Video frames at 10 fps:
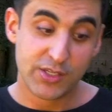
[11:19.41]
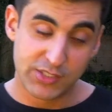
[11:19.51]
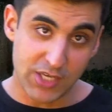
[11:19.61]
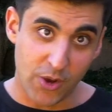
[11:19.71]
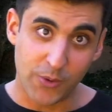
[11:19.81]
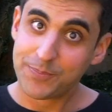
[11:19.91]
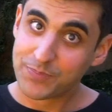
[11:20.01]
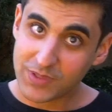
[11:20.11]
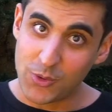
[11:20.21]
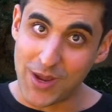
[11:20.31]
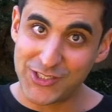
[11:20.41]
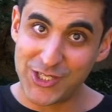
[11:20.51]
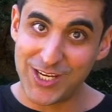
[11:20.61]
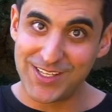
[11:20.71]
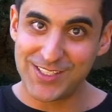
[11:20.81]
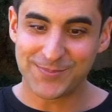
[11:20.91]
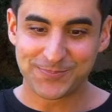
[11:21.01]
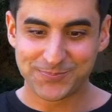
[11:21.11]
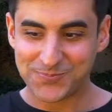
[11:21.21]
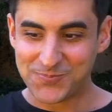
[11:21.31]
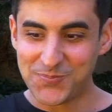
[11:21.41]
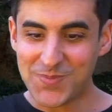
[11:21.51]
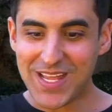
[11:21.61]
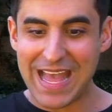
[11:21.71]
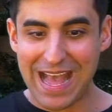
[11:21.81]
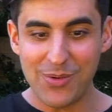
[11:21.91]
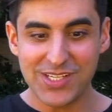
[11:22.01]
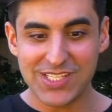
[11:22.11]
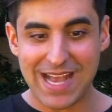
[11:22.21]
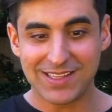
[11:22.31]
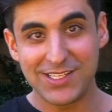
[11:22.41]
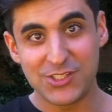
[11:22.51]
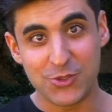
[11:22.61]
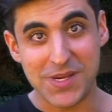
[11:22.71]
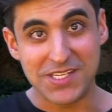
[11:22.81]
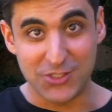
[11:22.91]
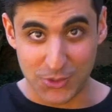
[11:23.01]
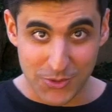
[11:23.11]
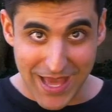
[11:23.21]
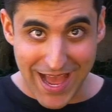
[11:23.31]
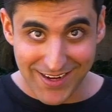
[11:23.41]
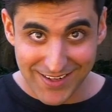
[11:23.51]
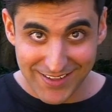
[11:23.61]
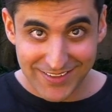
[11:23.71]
So, question is, how exactly do we do that?